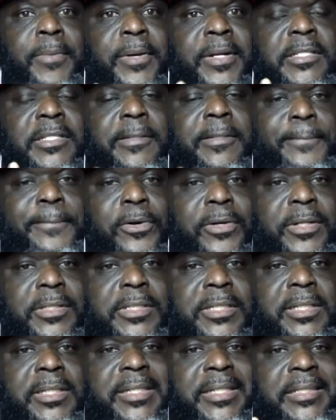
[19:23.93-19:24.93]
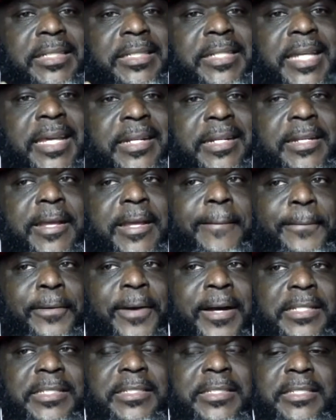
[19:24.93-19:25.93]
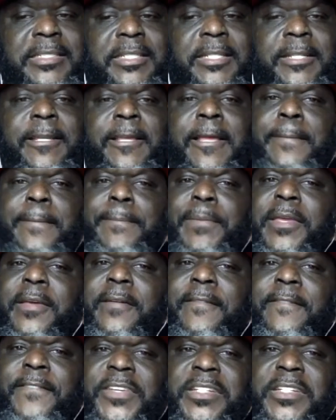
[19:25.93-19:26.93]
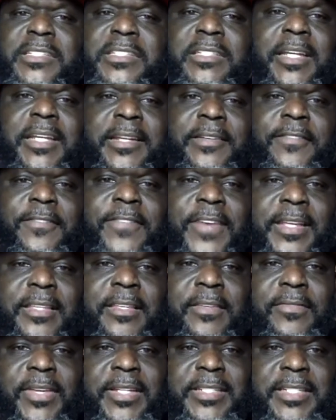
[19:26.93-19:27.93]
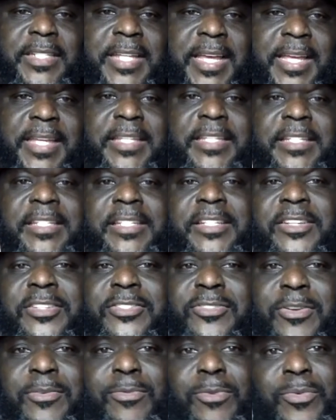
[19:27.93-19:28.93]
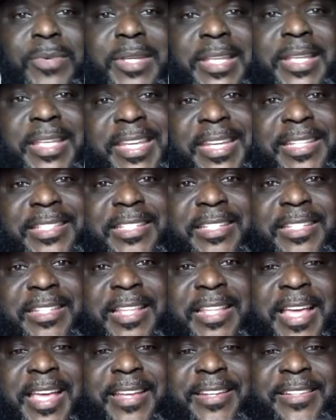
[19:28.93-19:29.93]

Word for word: But it's important to look at the day to day process and be efficient and effective each day so that when we get to